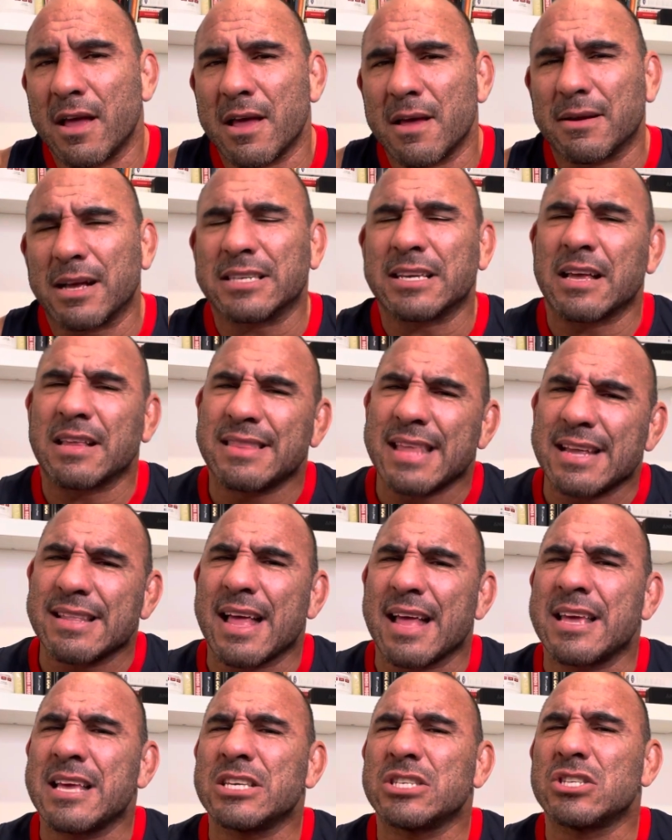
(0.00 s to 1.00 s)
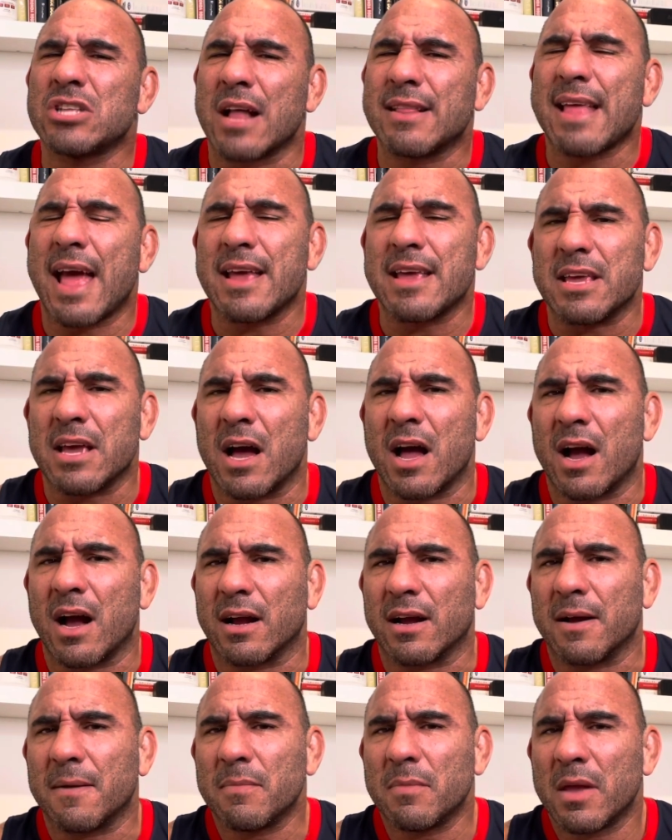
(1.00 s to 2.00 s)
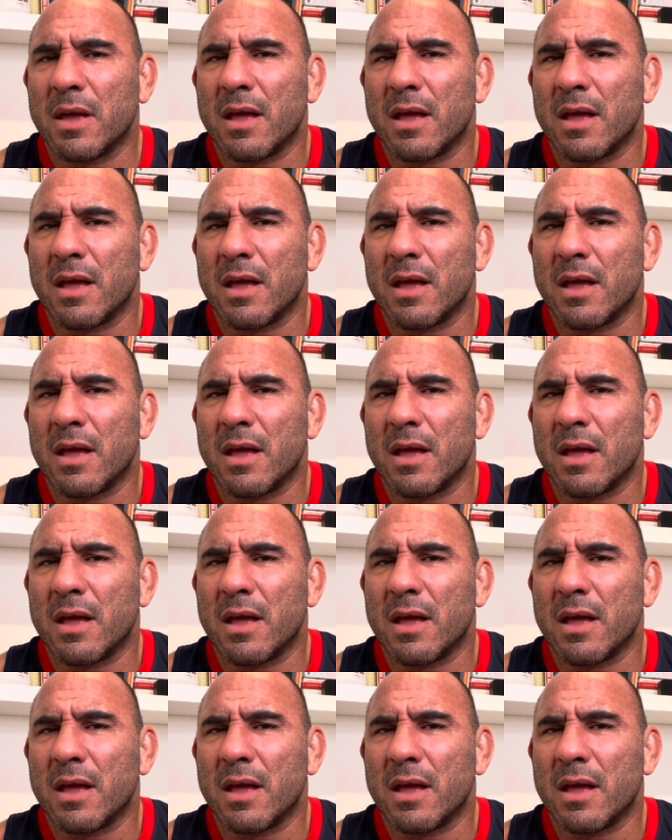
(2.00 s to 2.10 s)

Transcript: because I think that he's not that young.